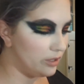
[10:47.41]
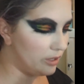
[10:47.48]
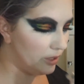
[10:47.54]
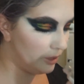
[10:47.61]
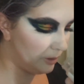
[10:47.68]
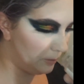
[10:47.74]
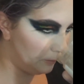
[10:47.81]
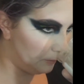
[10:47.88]

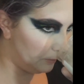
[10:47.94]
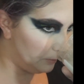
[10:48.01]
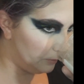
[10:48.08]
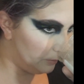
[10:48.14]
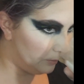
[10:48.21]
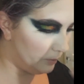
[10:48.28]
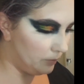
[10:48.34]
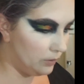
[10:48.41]
The
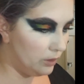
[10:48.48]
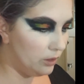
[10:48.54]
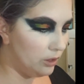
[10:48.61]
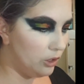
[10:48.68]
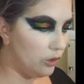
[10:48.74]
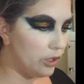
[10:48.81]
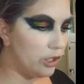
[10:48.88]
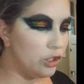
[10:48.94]

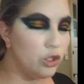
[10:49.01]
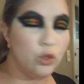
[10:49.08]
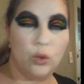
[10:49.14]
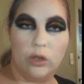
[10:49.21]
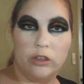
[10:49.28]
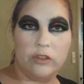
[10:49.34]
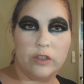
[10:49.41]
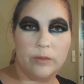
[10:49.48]
You can sort
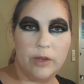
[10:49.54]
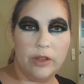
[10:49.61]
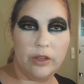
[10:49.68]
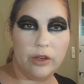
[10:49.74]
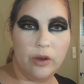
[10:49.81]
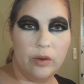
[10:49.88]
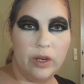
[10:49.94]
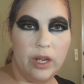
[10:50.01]
of smell the
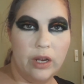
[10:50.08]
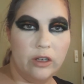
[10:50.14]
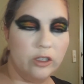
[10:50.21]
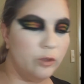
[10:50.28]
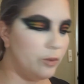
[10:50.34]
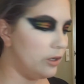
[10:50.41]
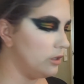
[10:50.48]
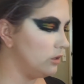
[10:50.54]
Coty
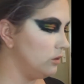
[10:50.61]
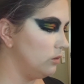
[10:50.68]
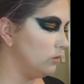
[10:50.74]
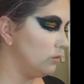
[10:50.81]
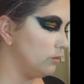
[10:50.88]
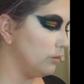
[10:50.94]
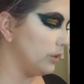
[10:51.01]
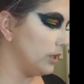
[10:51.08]
Airspun,
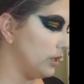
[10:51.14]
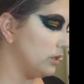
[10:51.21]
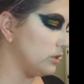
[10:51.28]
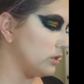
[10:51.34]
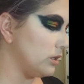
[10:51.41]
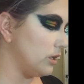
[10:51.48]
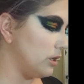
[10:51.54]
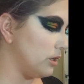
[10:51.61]
but
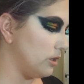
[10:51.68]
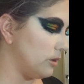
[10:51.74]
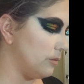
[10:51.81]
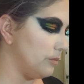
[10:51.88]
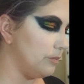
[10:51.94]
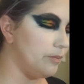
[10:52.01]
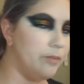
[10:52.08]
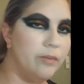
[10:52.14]
um,
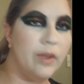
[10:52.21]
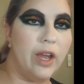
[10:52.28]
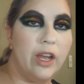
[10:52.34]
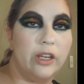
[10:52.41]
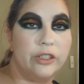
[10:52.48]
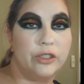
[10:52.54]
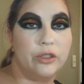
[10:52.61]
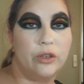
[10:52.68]
I
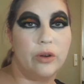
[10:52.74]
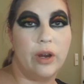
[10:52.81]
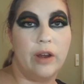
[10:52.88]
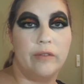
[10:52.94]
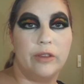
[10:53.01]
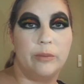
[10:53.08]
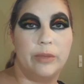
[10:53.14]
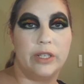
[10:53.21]
also don't
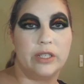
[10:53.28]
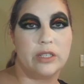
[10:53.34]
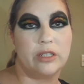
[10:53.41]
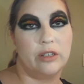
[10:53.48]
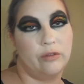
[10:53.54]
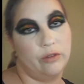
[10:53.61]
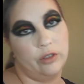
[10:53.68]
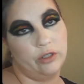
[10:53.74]
have the best
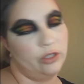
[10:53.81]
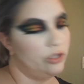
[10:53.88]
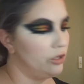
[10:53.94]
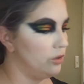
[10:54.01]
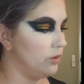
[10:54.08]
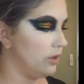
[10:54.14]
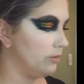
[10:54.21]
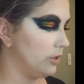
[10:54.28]
sniffer,
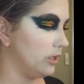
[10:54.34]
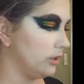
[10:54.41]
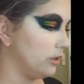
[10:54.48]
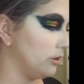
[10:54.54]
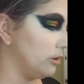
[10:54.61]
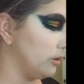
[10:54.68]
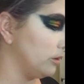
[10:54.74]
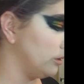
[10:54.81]
so I'm not
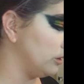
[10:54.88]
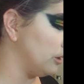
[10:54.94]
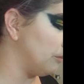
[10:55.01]
the, the